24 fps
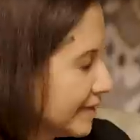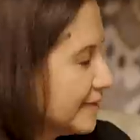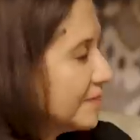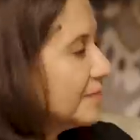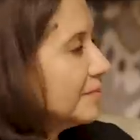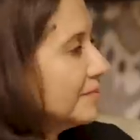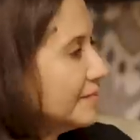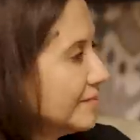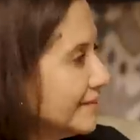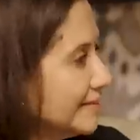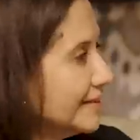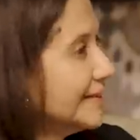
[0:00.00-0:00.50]
Yeah.
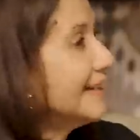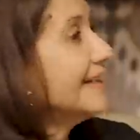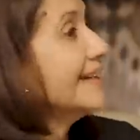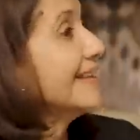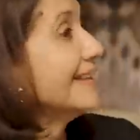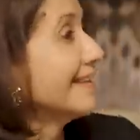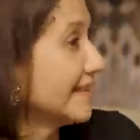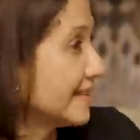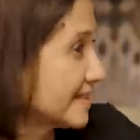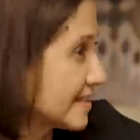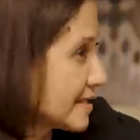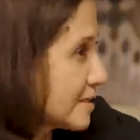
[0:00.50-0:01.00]

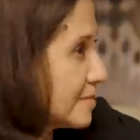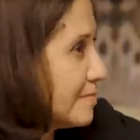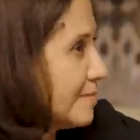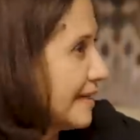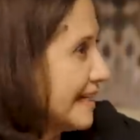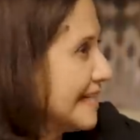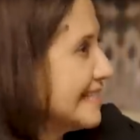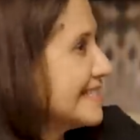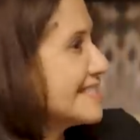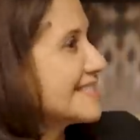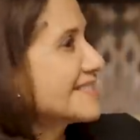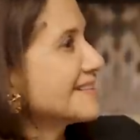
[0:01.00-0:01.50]
There's a
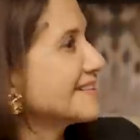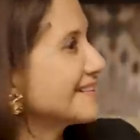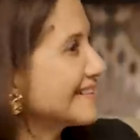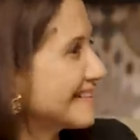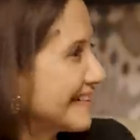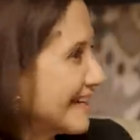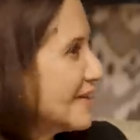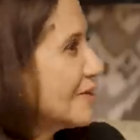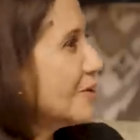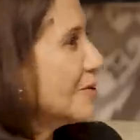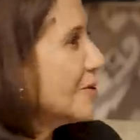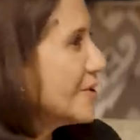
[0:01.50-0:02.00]
Mani sir
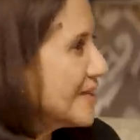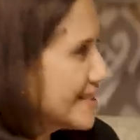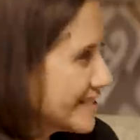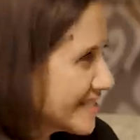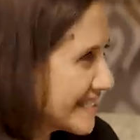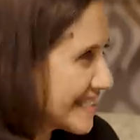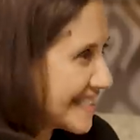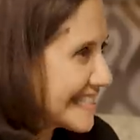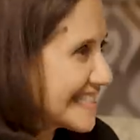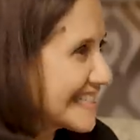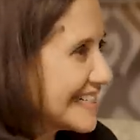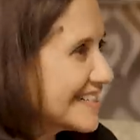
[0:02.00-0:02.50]
heroine
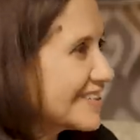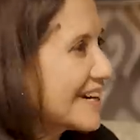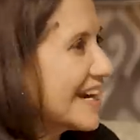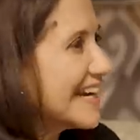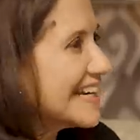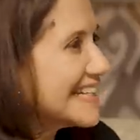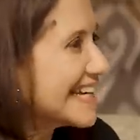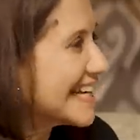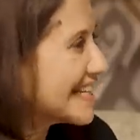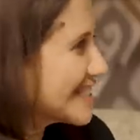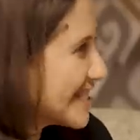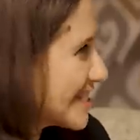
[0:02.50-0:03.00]
sitting
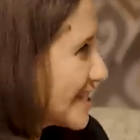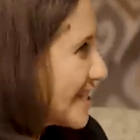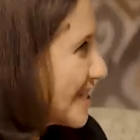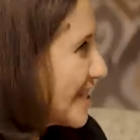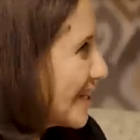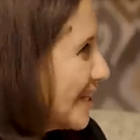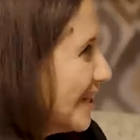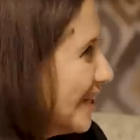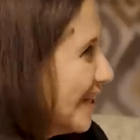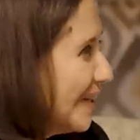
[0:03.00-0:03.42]
right next to you.